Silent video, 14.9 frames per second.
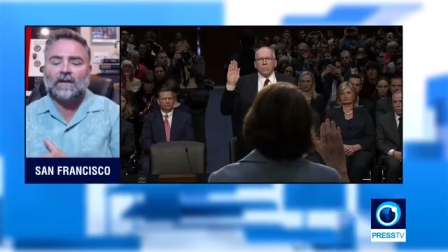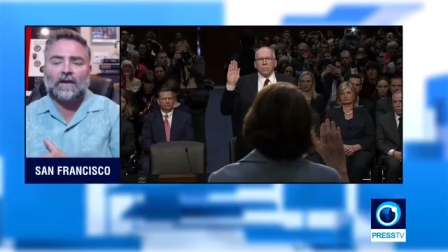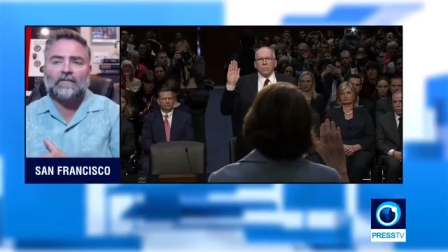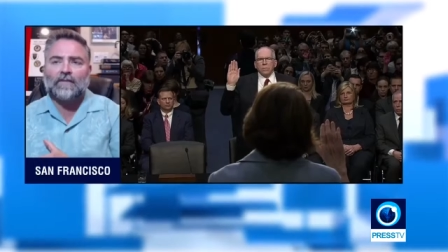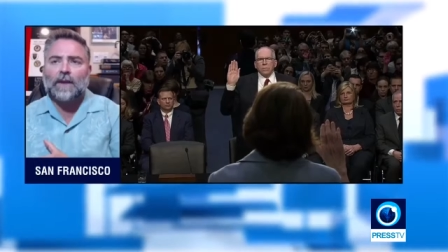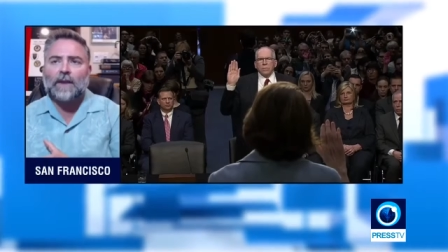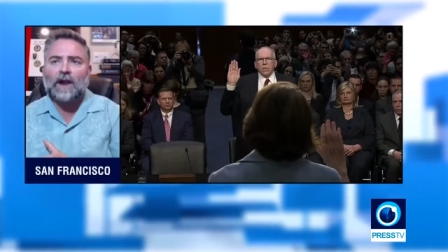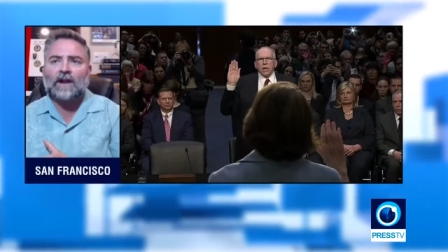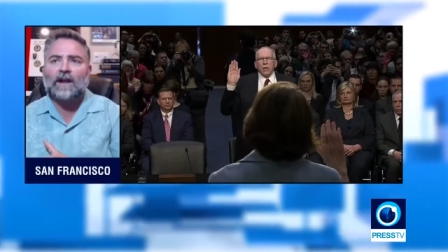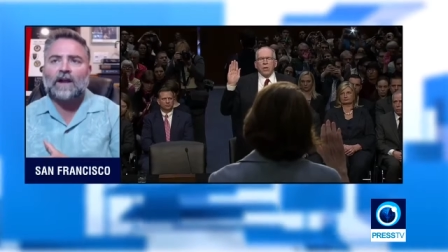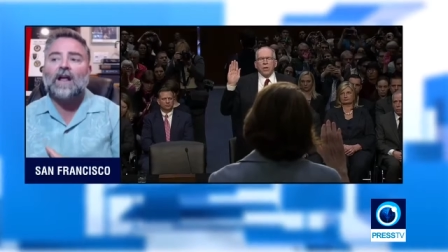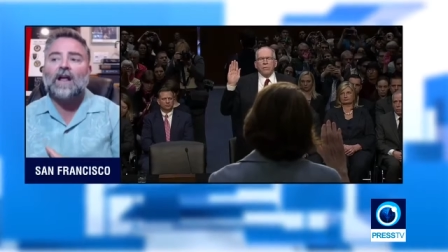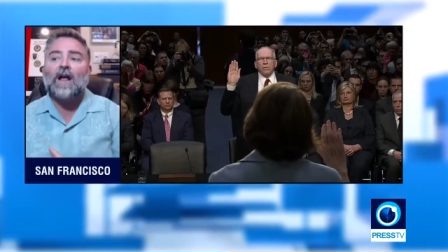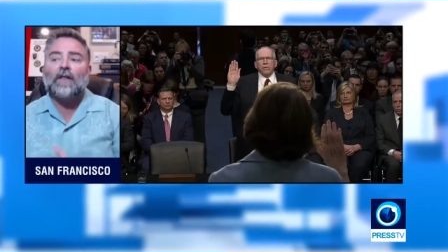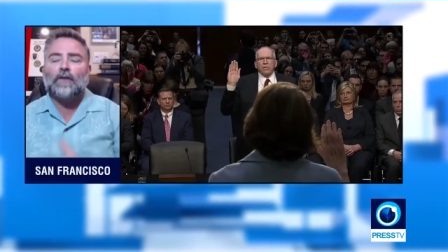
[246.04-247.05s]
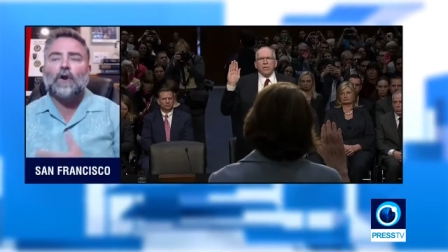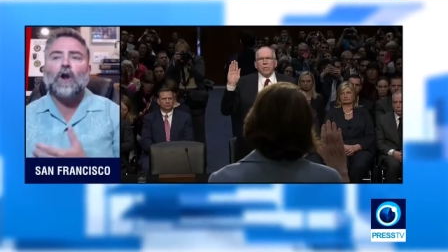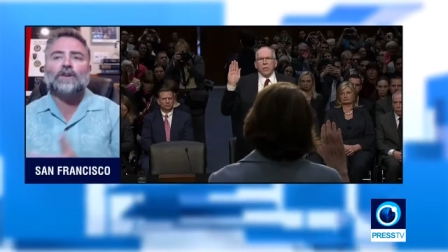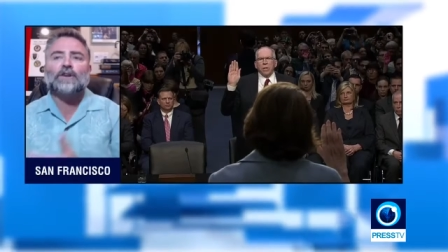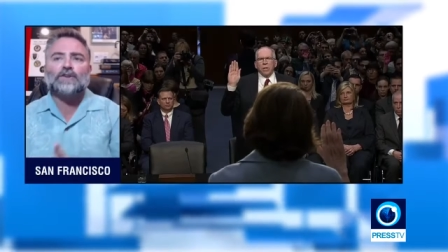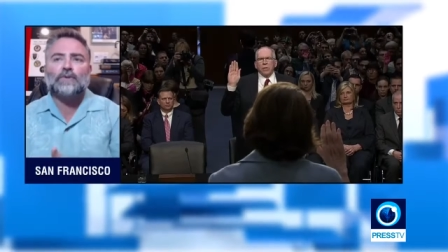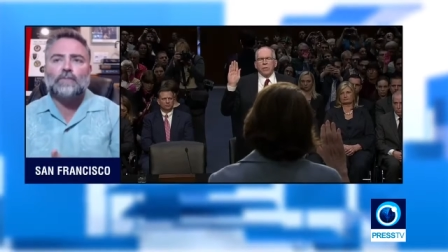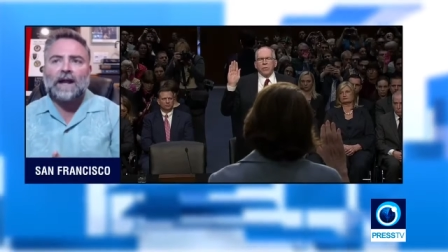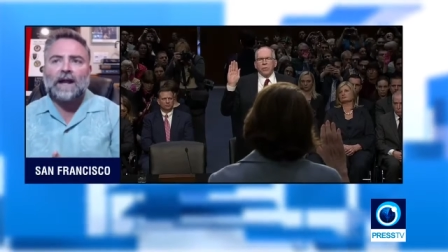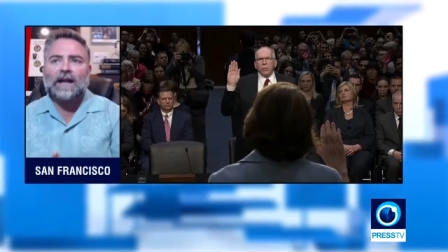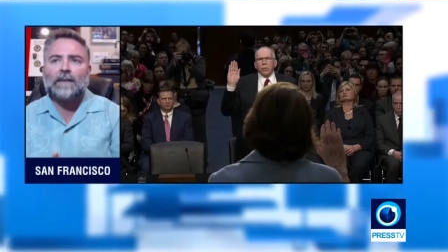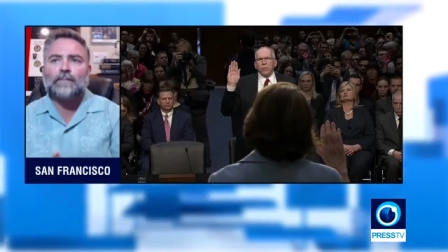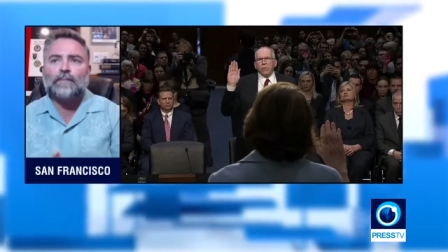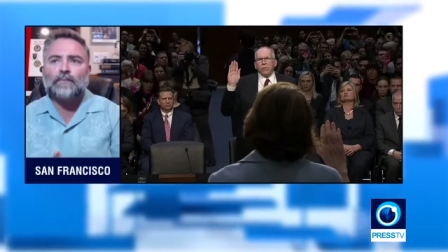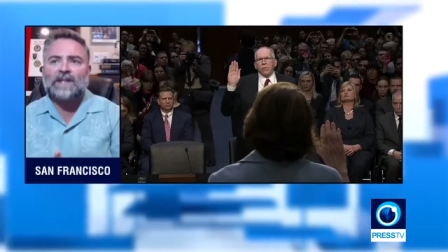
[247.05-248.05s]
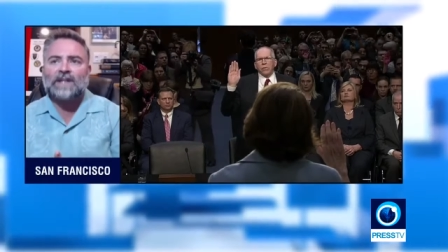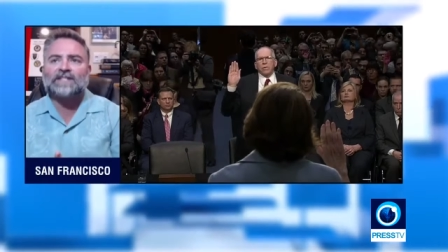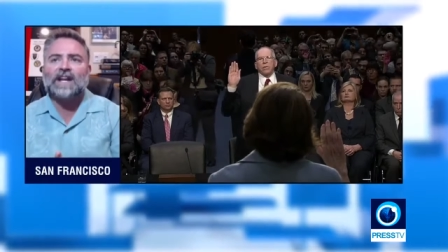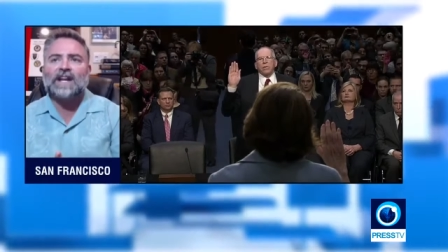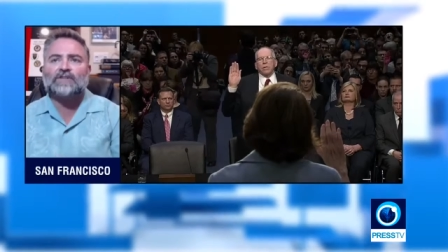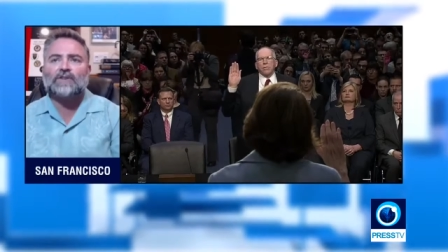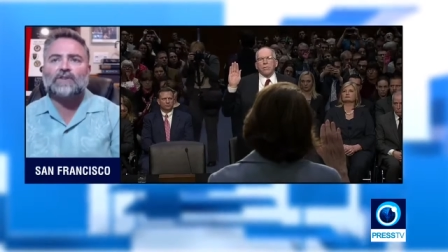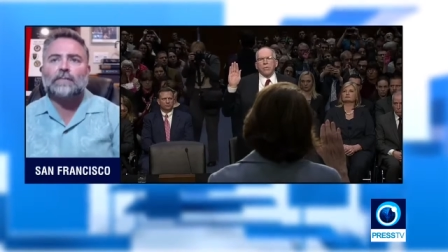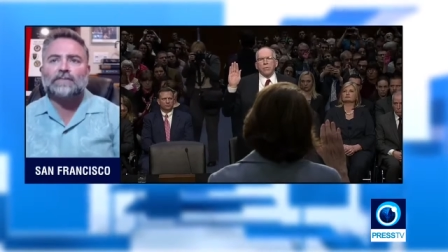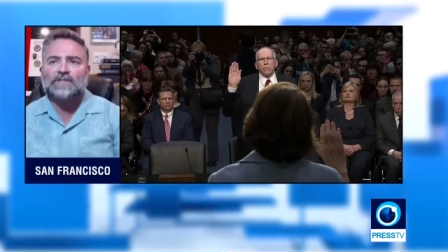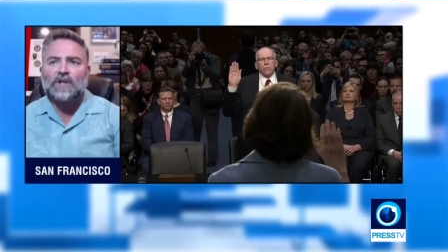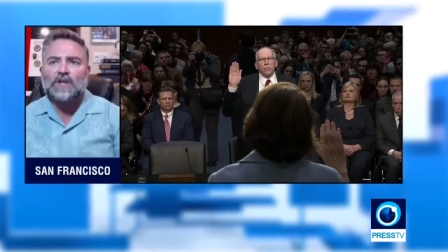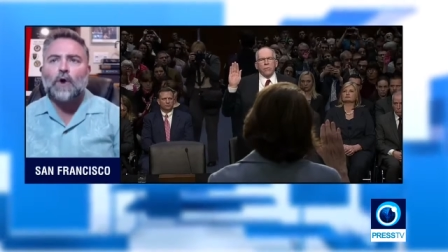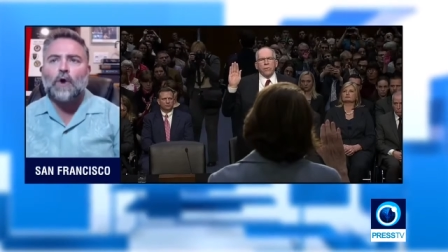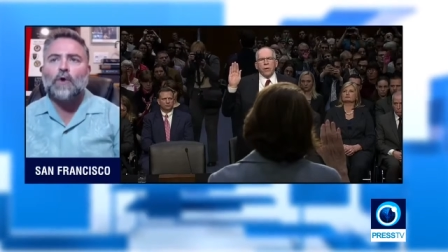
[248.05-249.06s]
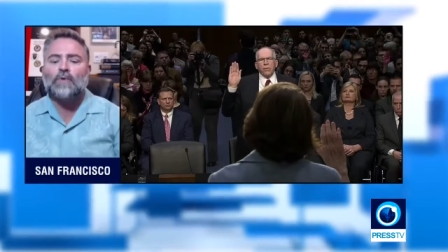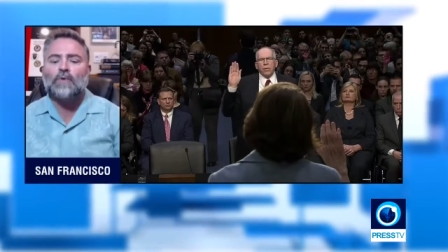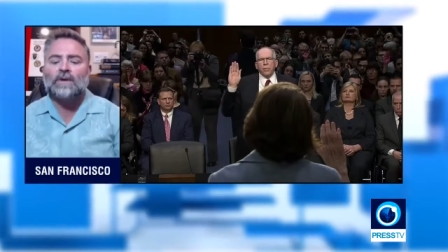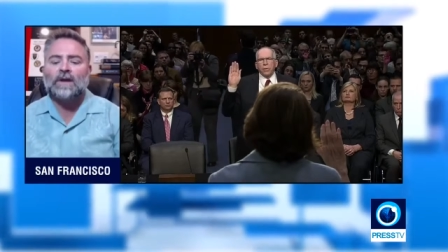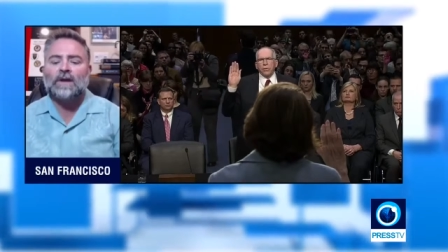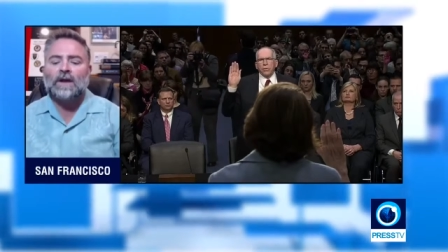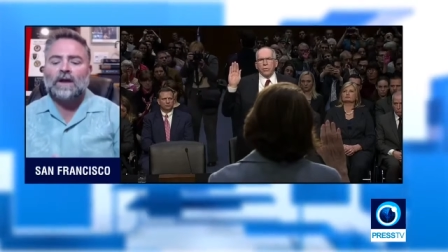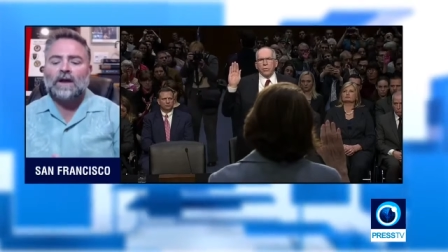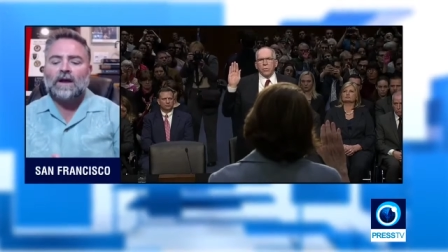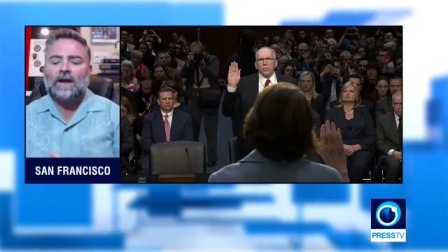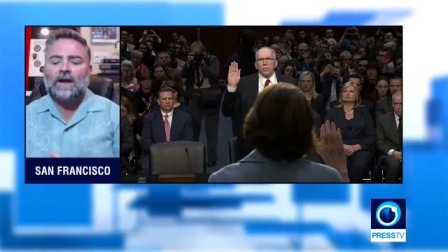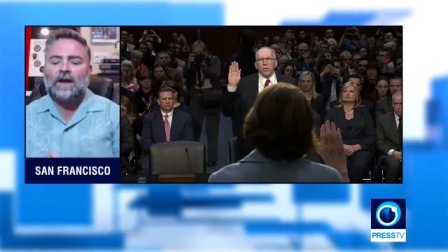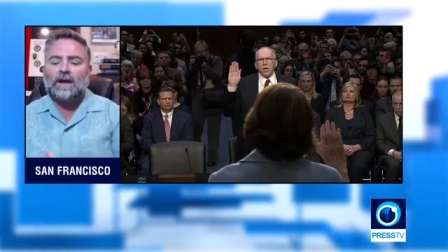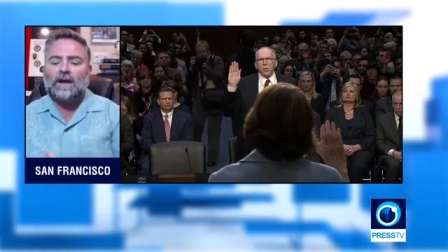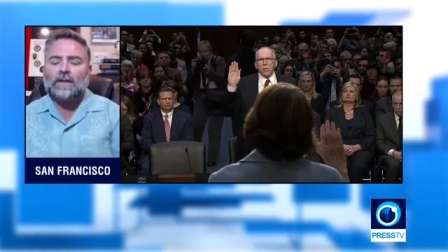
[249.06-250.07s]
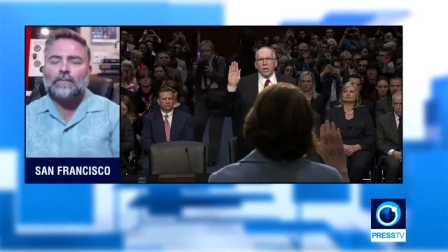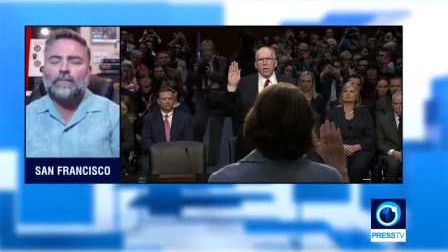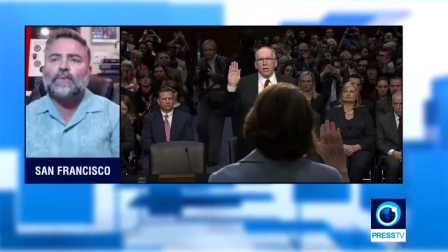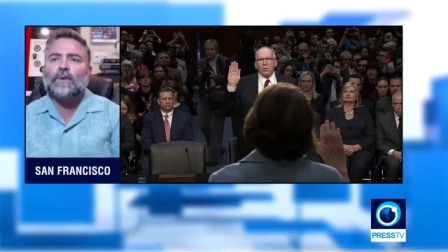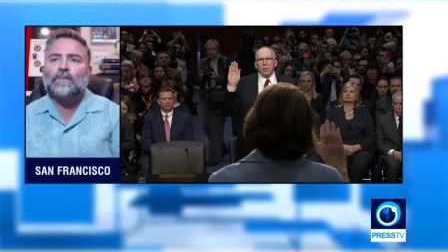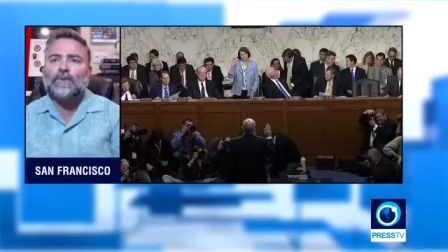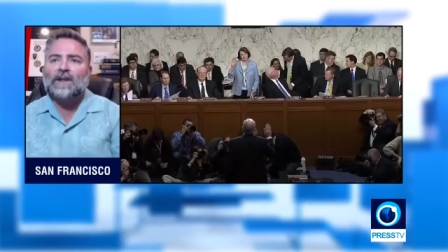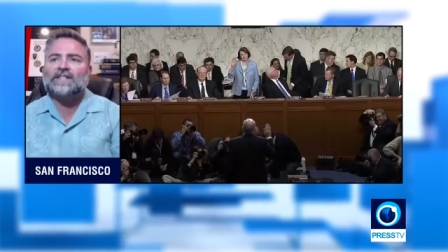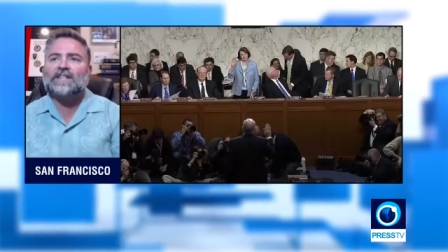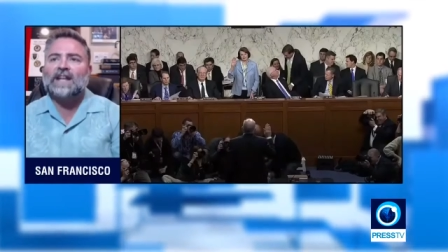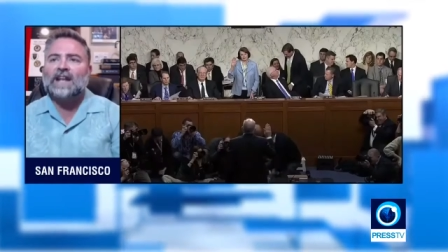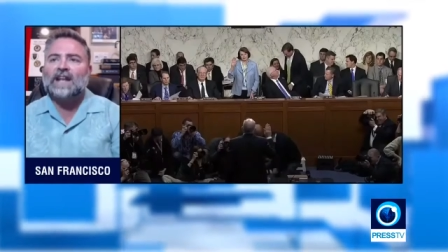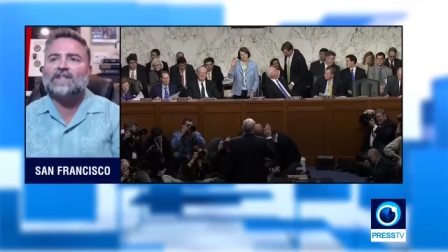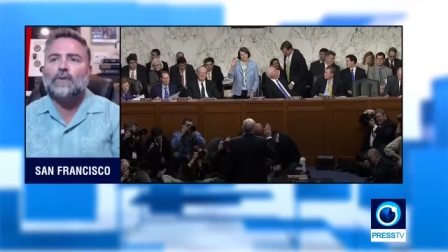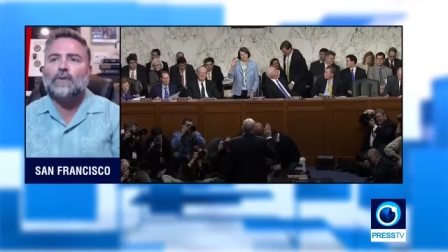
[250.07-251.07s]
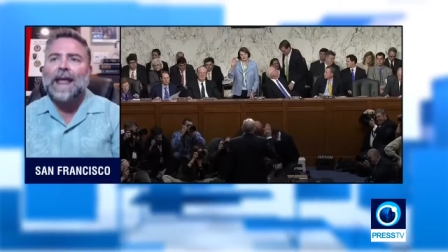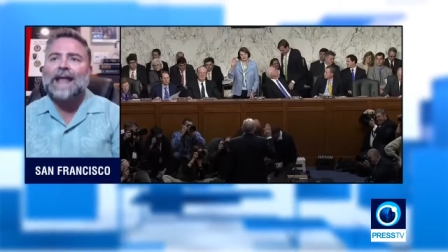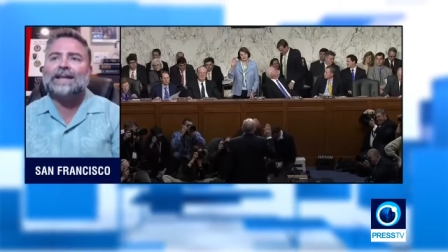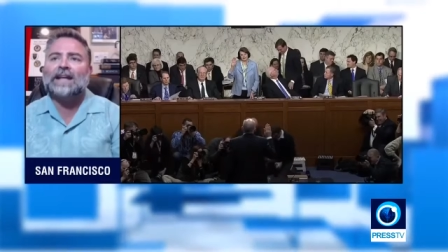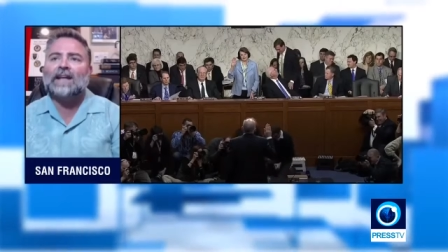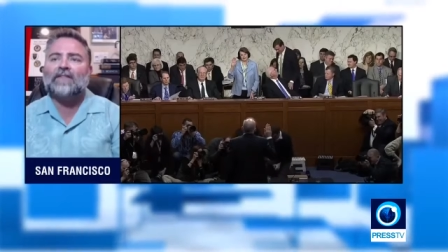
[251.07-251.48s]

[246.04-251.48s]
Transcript: of America. They're undermining President Trump's own uh, presidential mandate.